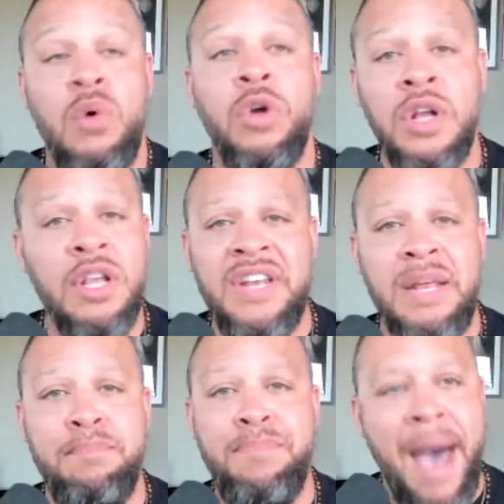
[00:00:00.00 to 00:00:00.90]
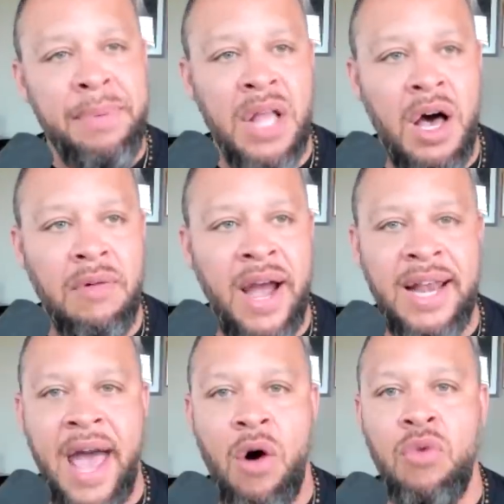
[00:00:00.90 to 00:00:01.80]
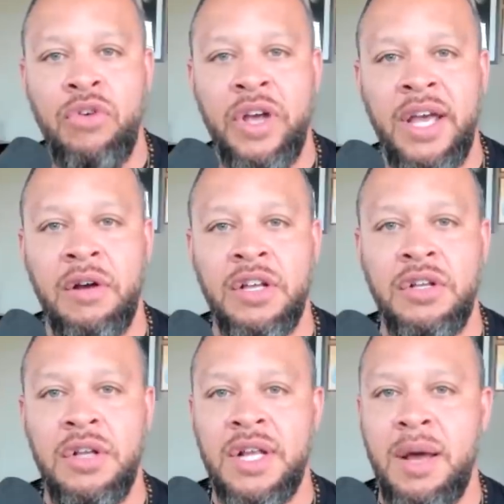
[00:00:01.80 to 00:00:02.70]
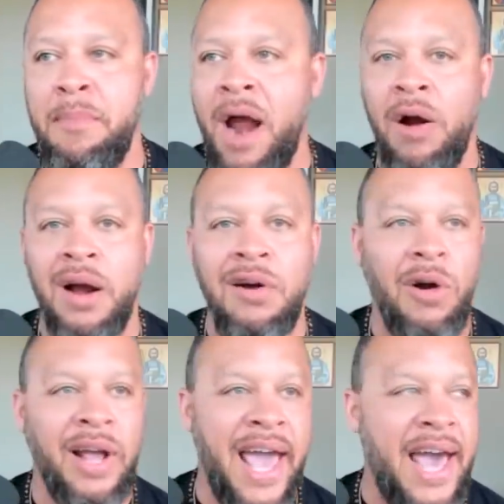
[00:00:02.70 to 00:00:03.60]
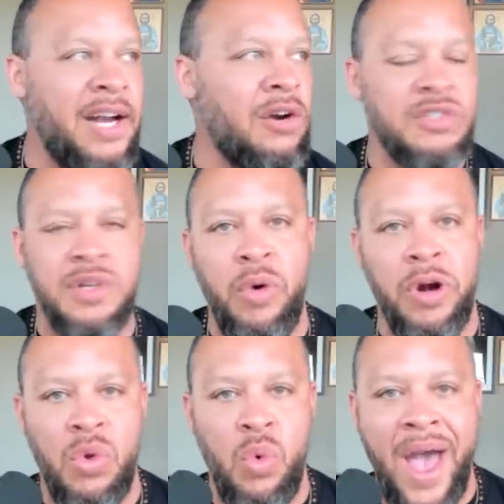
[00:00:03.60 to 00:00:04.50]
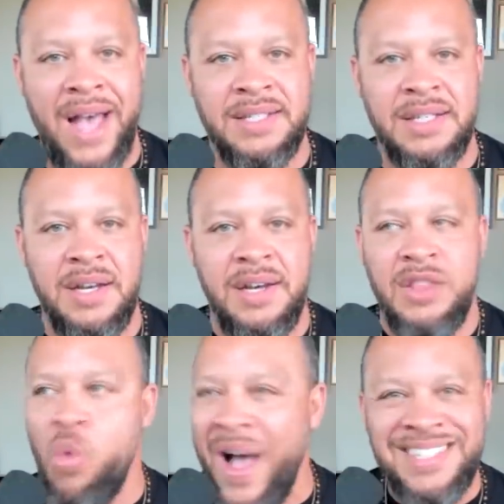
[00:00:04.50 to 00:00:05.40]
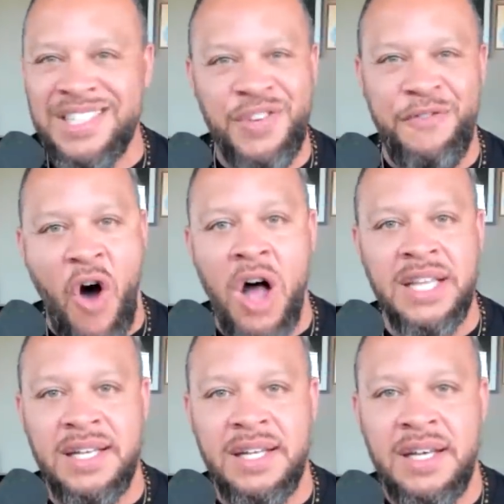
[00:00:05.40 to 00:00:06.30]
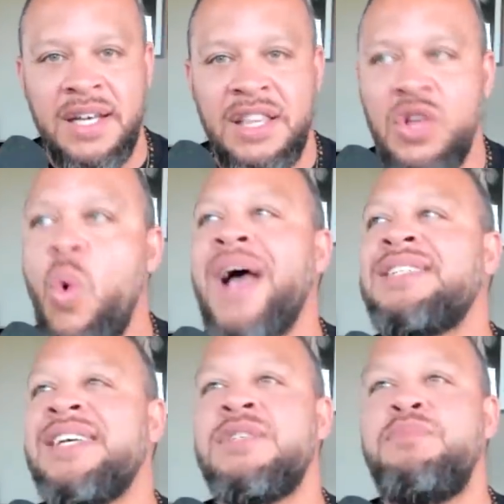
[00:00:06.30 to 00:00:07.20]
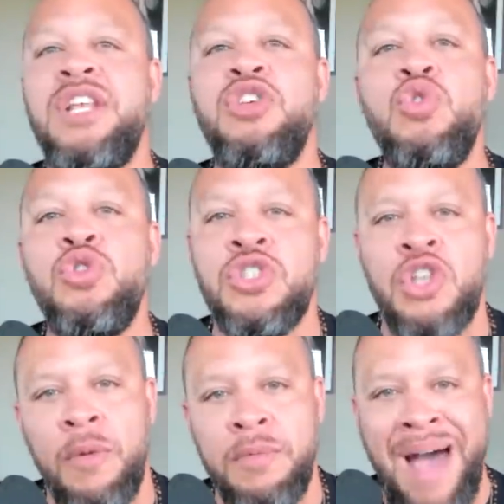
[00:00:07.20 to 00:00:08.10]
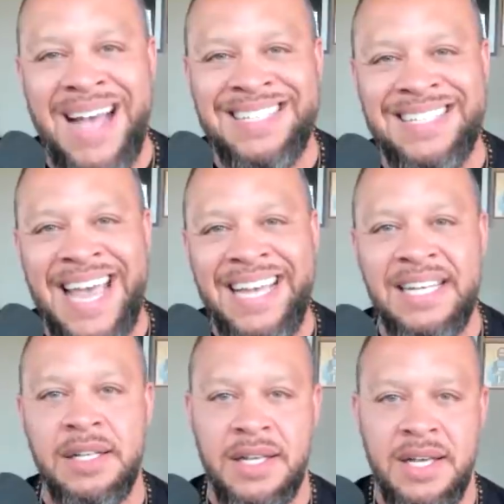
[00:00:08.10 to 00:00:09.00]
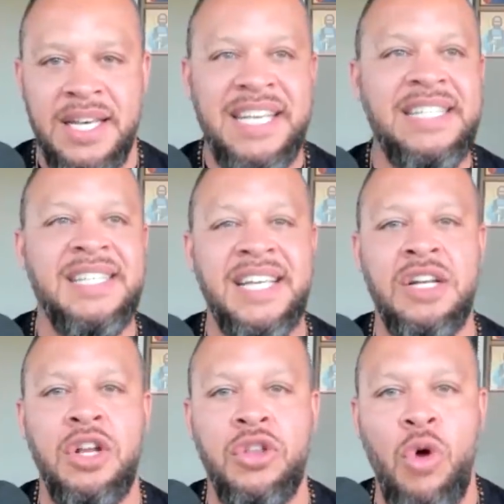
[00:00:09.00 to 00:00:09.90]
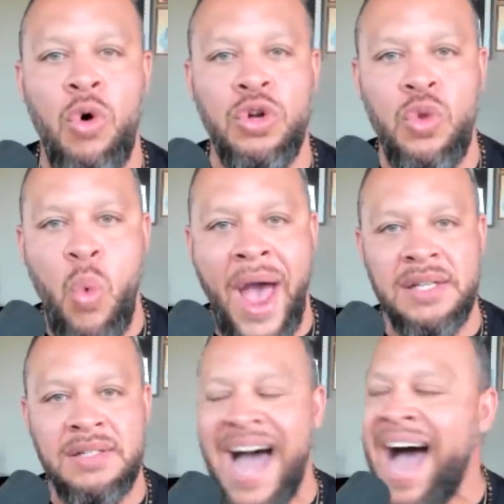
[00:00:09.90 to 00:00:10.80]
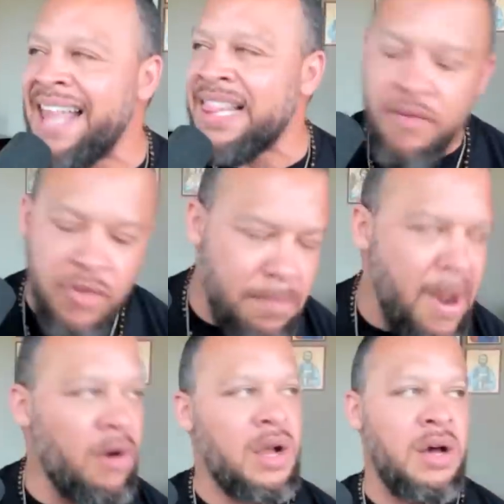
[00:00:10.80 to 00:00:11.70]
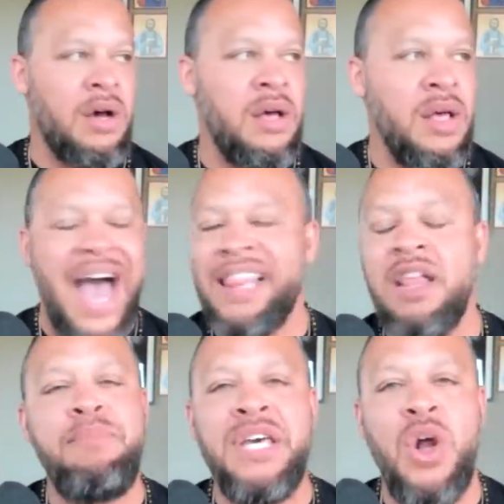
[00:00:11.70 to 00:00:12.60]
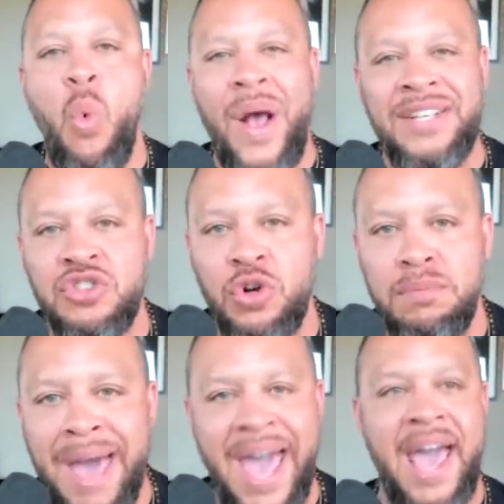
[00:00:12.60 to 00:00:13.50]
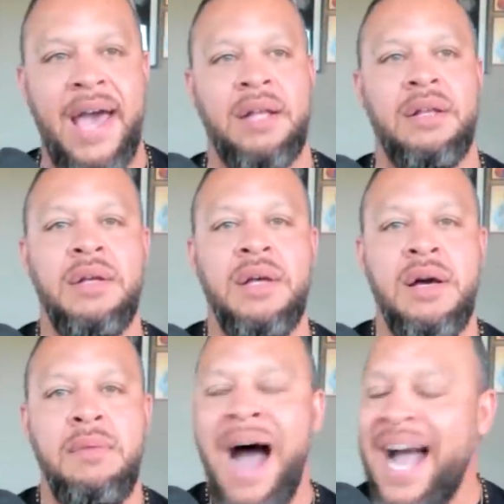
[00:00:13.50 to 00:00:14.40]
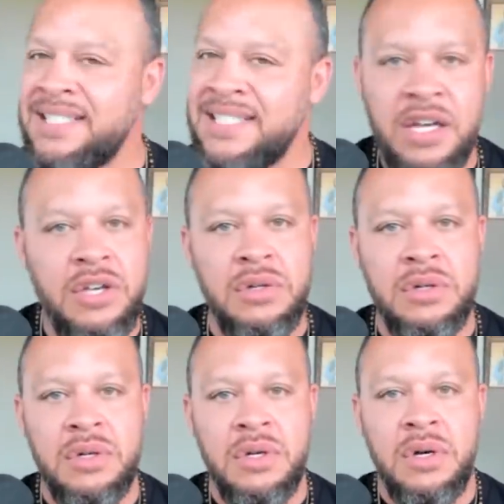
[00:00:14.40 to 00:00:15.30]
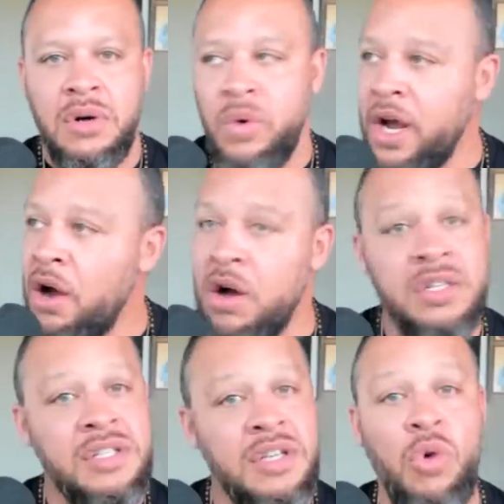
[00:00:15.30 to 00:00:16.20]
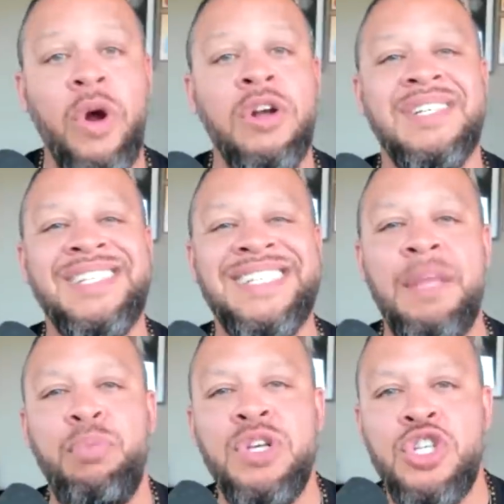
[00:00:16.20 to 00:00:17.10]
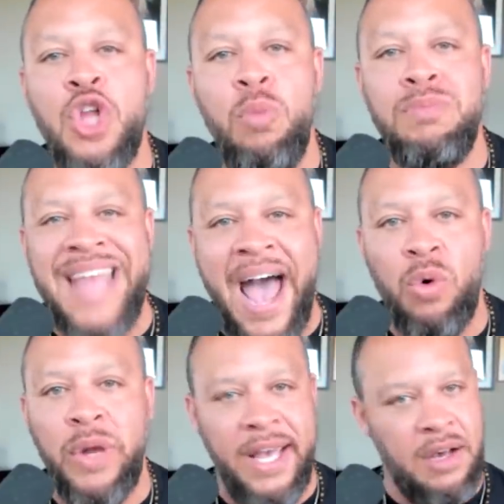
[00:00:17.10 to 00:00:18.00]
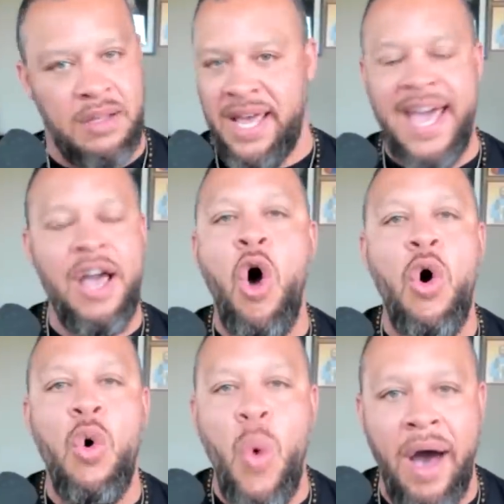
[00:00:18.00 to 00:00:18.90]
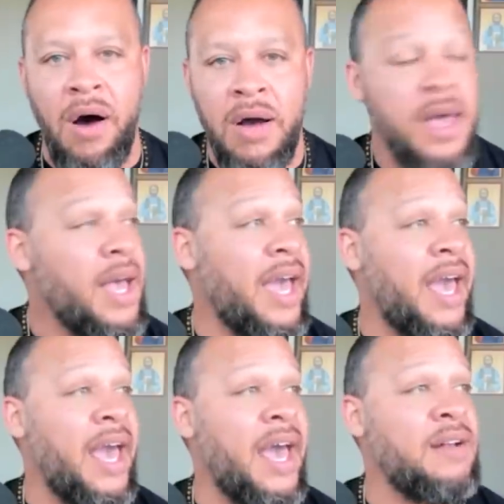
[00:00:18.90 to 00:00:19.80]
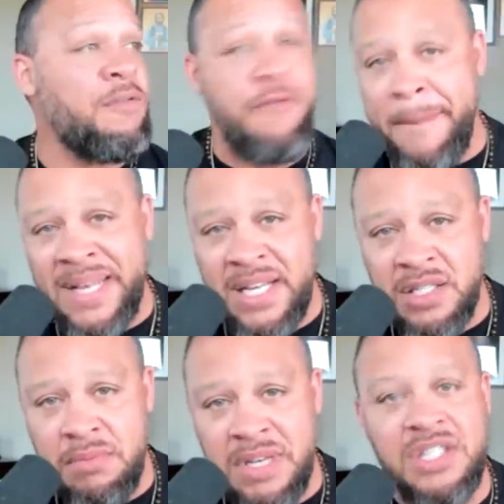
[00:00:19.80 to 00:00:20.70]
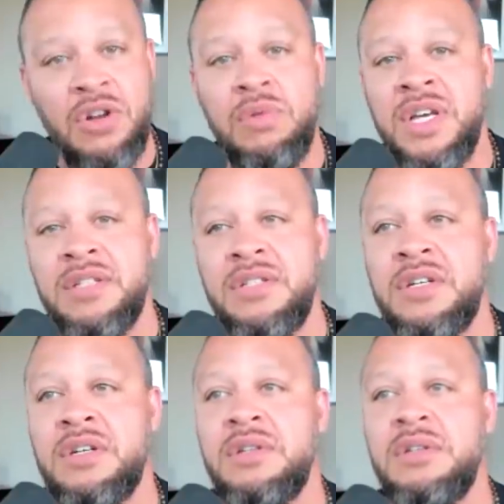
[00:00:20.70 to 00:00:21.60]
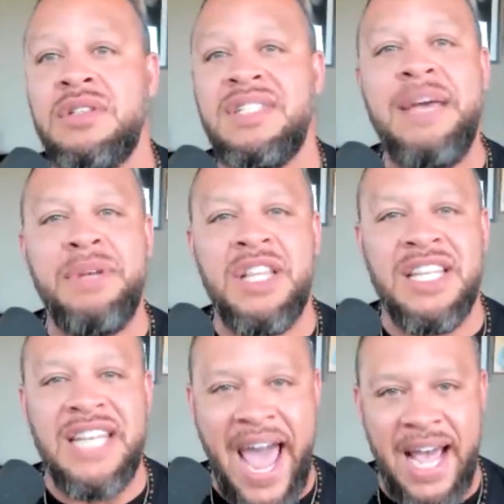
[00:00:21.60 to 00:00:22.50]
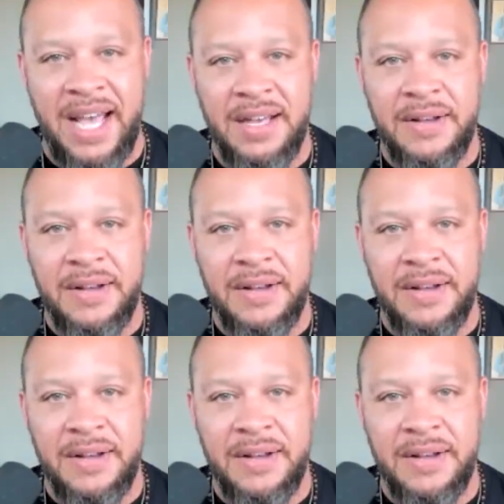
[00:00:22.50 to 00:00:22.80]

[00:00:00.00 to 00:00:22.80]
Well, you're living in Babylon right now over here in, in America or Canada or somewhere in the West. The West is fallen. The West has been usurped by Satan. He's sitting on the throne of the West. I love America. I love being a Western man. But I tell you, we're on the we're on a slippery slope downhill. Ain't going well. And feminism is the is the demon of the day.